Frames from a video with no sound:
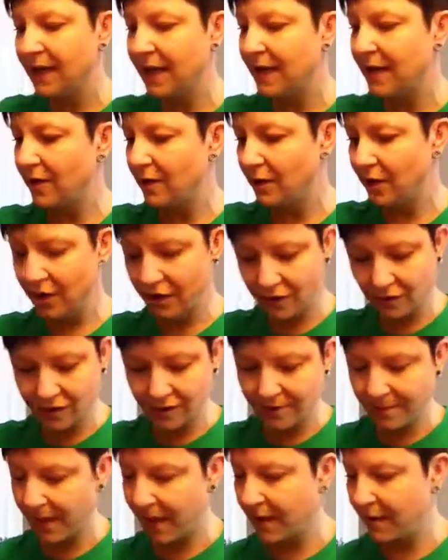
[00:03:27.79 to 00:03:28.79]
I don't know,
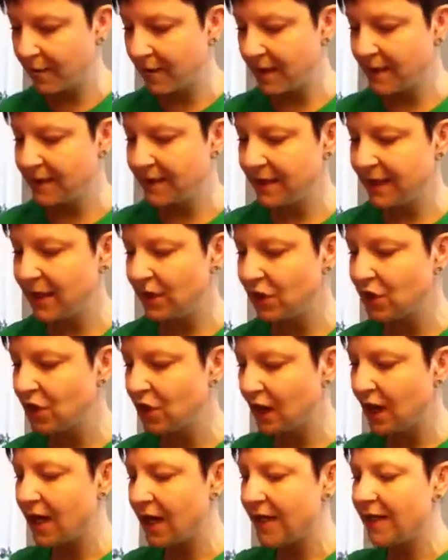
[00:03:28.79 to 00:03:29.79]
just making my skin
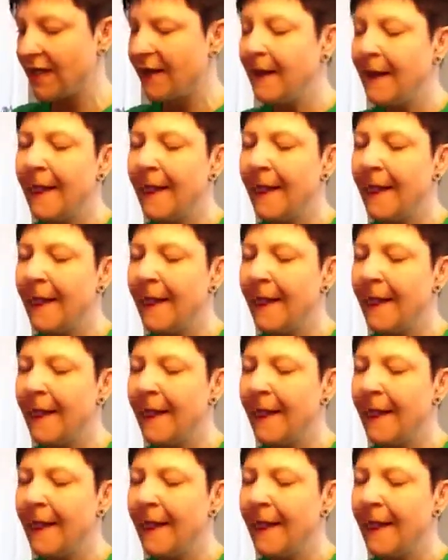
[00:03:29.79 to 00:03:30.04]
shine.